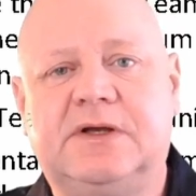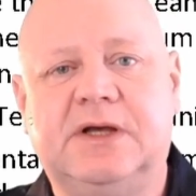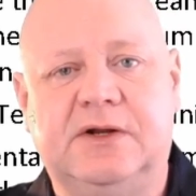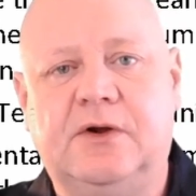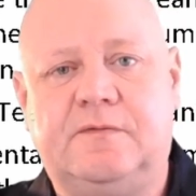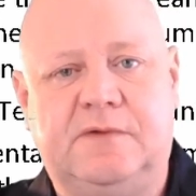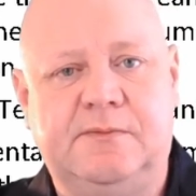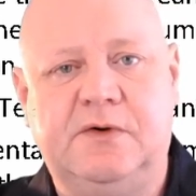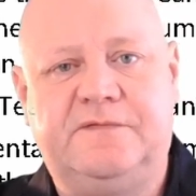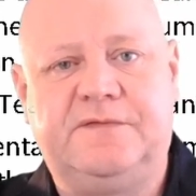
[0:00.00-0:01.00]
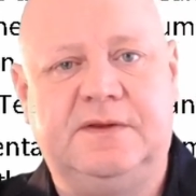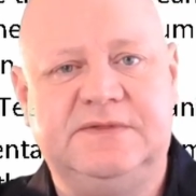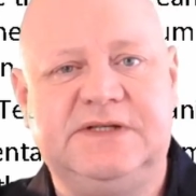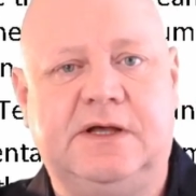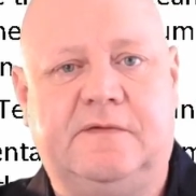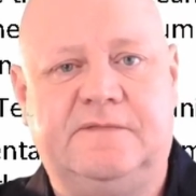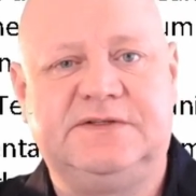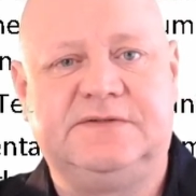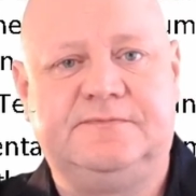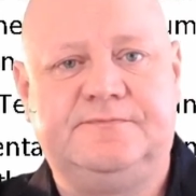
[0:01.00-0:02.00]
cannot remove for themselves.